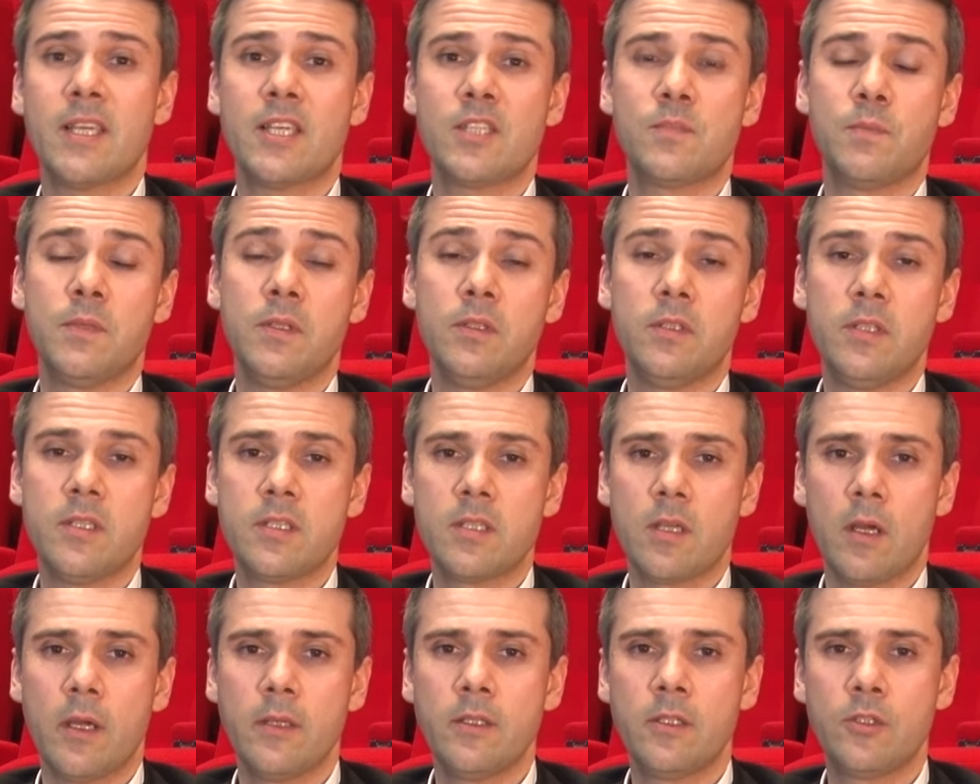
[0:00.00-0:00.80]
has been
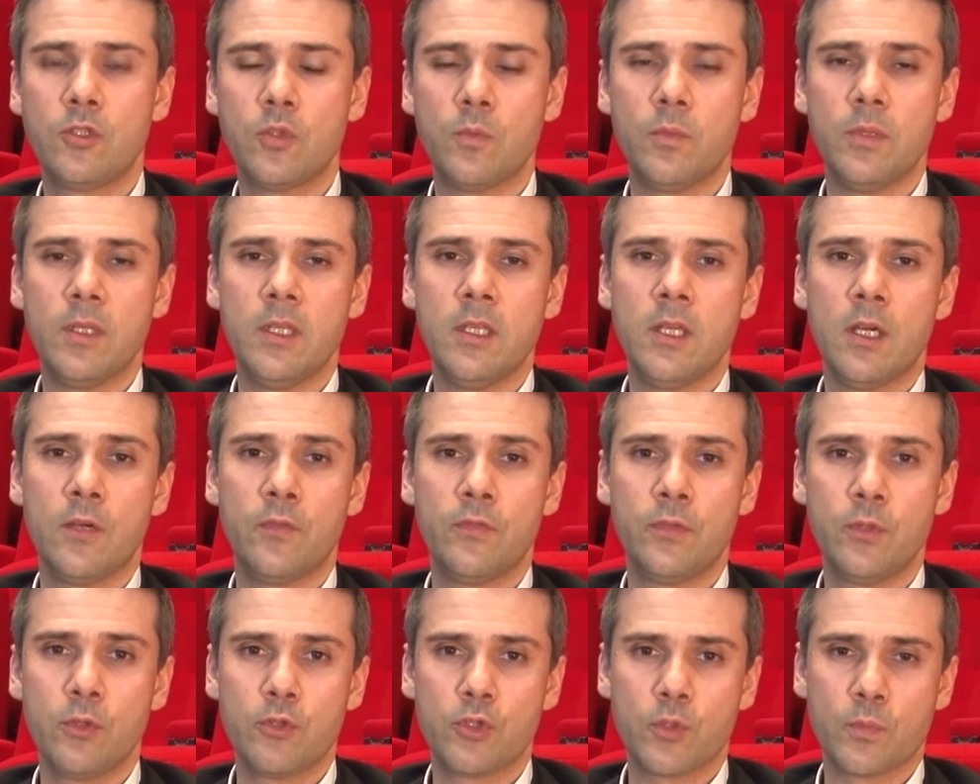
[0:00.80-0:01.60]
designed to be a
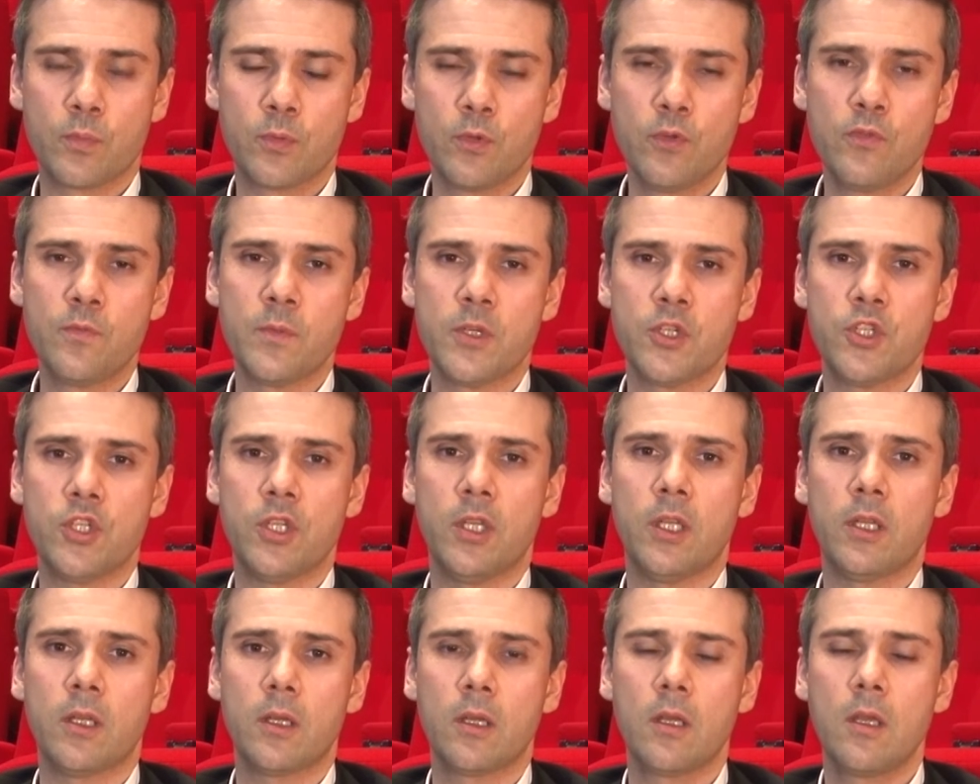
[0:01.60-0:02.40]
future-proof
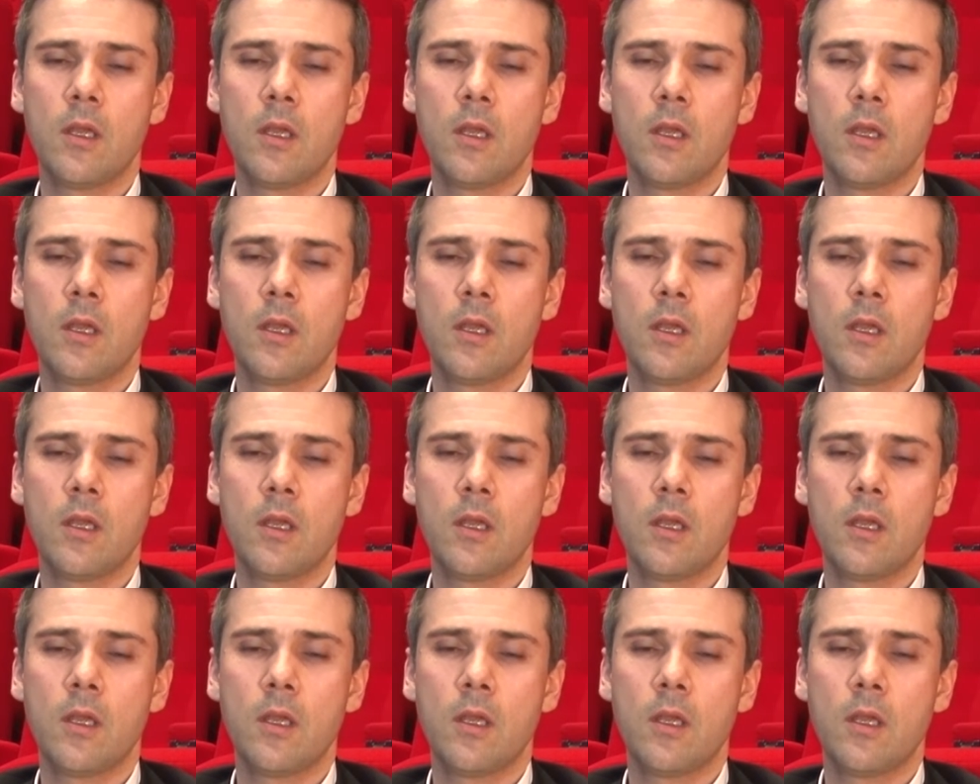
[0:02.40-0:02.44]
machine,